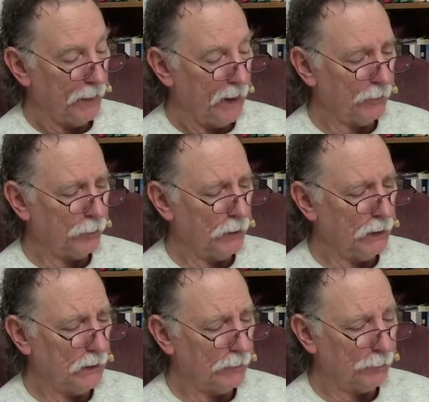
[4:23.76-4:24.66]
After he
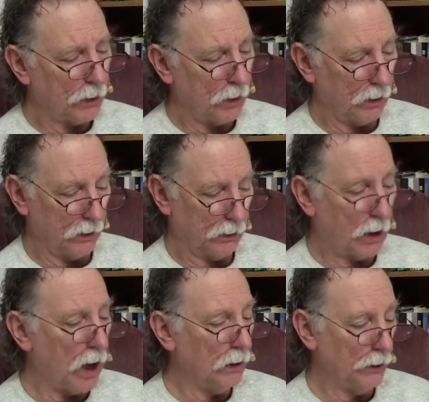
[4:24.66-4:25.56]
left
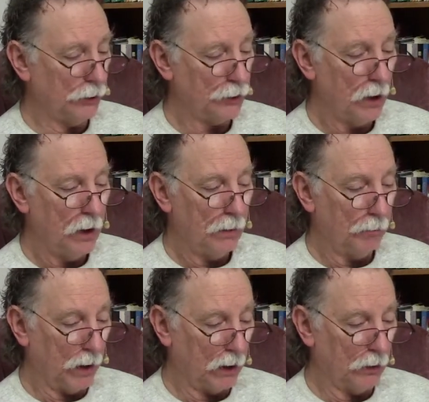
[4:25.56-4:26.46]
college,
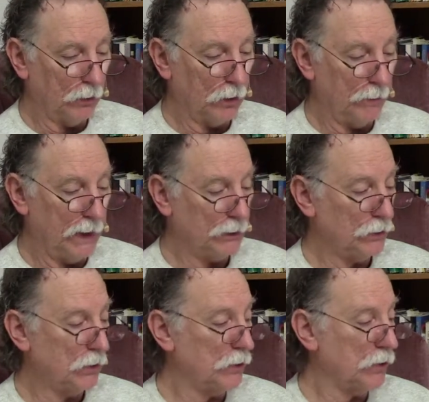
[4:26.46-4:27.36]
Barlow
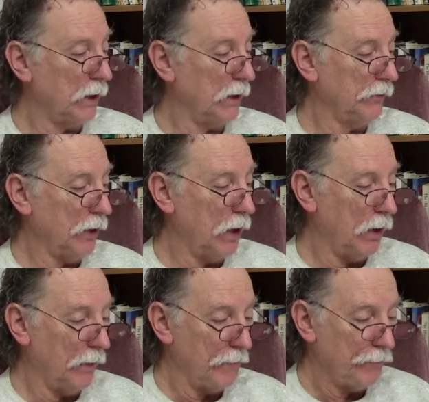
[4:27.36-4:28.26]
commenced the study of
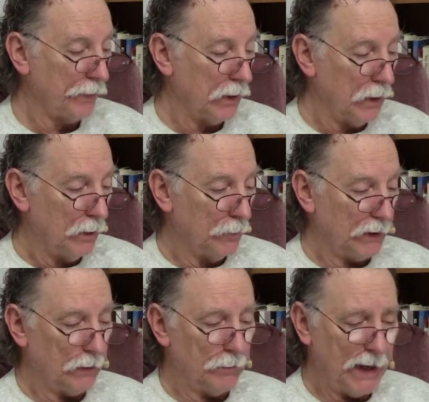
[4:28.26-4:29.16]
law.
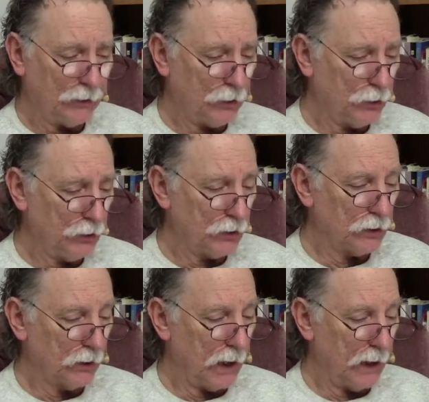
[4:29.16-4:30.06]
But the Massachusetts
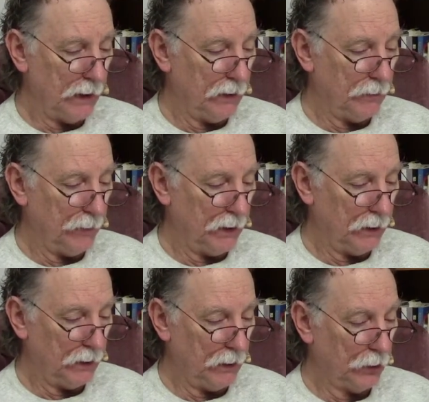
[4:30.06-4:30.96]
line
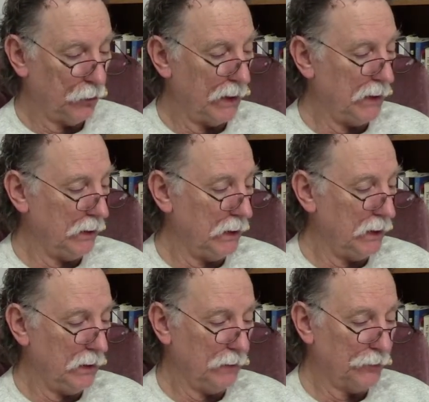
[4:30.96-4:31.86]
being in great
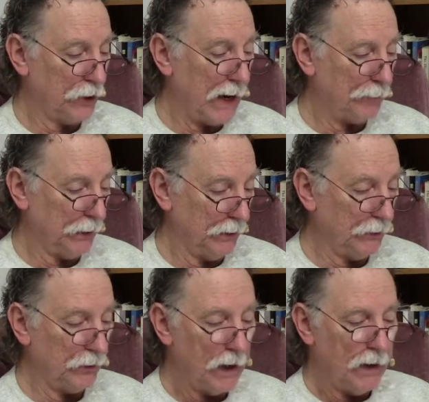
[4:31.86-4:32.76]
need of
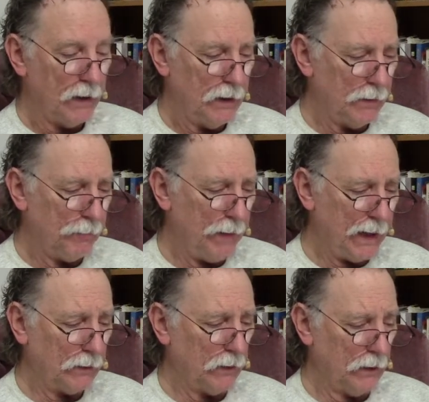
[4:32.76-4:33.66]
chaplains, he
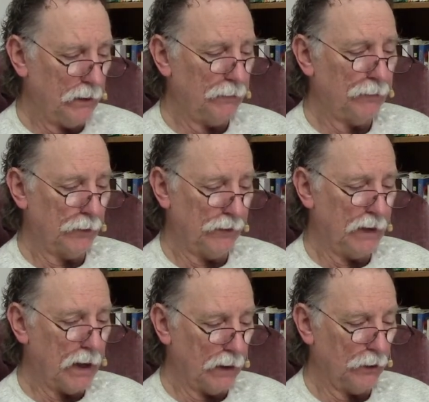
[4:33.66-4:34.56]
abandoned it for
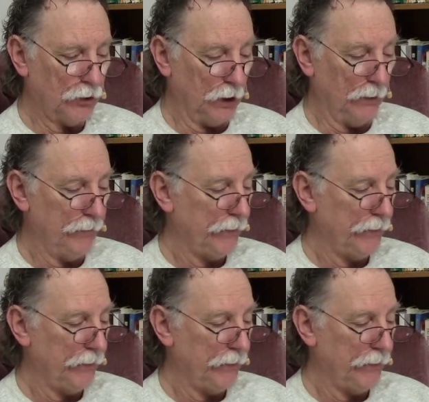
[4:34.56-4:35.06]
theology,